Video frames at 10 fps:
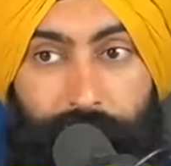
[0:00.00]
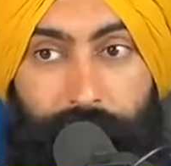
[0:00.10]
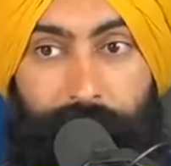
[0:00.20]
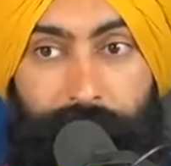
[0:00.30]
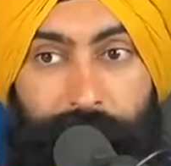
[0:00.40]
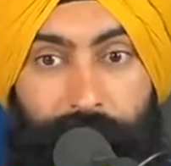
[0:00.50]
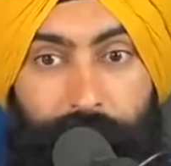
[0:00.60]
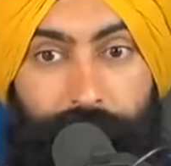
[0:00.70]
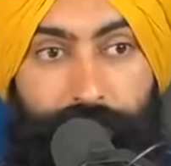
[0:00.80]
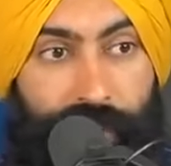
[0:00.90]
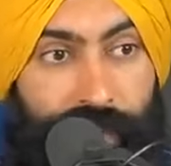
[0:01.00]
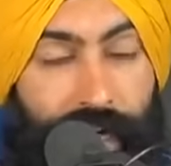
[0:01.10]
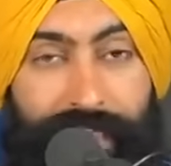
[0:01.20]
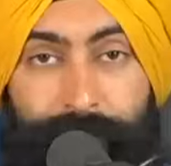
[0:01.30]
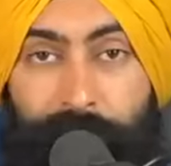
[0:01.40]
I was
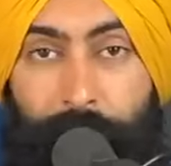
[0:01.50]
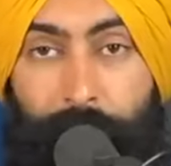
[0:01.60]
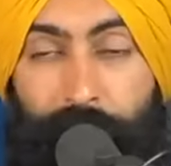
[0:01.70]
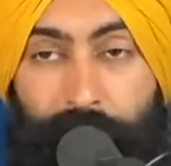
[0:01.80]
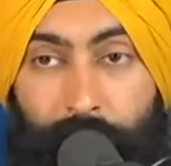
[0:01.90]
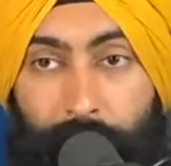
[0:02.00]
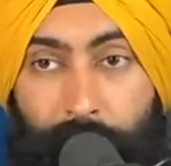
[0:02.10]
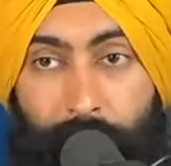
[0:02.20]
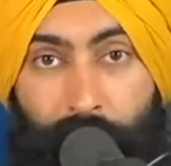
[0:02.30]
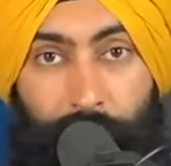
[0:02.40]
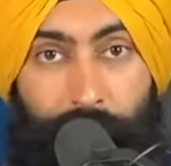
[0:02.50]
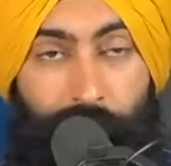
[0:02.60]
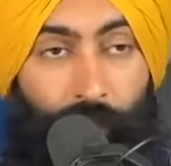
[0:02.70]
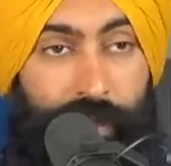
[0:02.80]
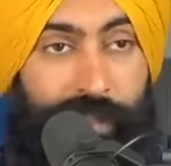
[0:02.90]
not spending money on my apartment.
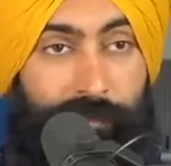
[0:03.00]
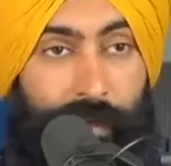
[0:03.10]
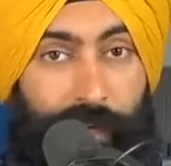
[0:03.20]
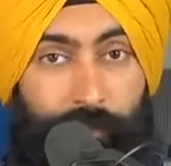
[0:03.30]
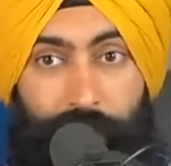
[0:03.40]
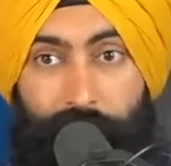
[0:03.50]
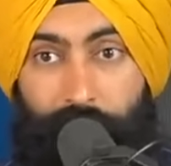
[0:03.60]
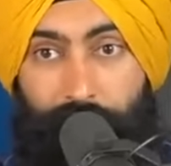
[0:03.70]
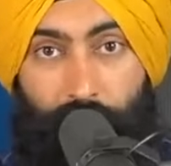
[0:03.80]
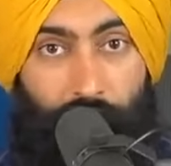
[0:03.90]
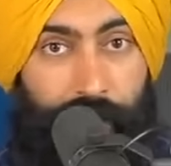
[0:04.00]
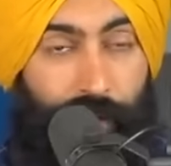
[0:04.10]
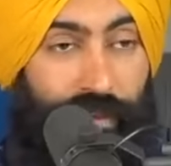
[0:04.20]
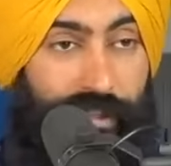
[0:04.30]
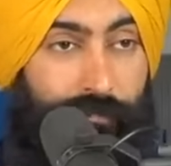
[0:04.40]
I wasn't spending money on cars. I
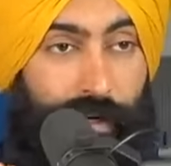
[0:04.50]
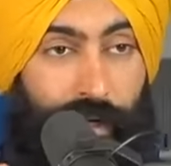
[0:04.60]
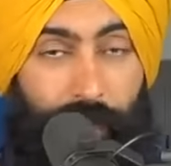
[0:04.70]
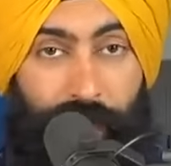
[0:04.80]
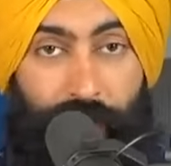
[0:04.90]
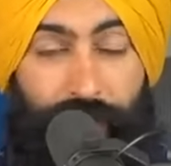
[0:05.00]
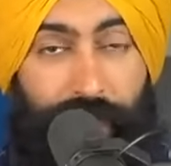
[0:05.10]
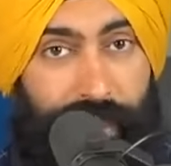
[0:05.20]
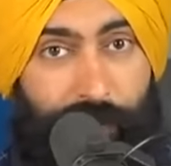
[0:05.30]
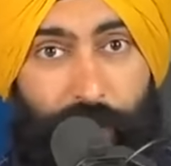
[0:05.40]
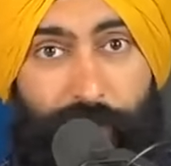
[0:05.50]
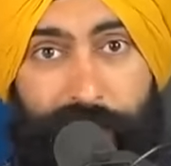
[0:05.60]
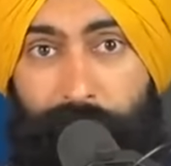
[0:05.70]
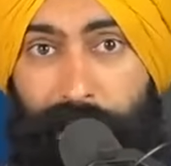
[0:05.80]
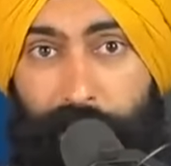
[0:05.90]
wasn't spending money on things, even though I
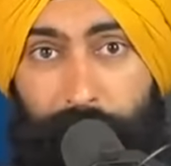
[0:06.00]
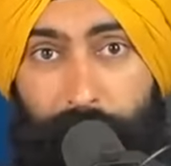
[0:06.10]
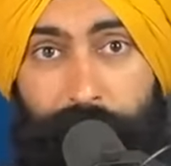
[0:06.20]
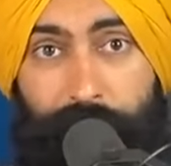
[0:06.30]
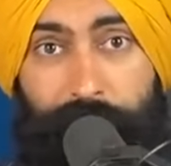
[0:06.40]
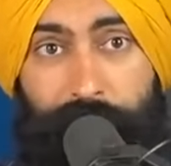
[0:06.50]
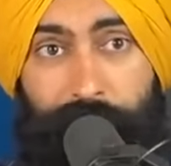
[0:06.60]
was making good money.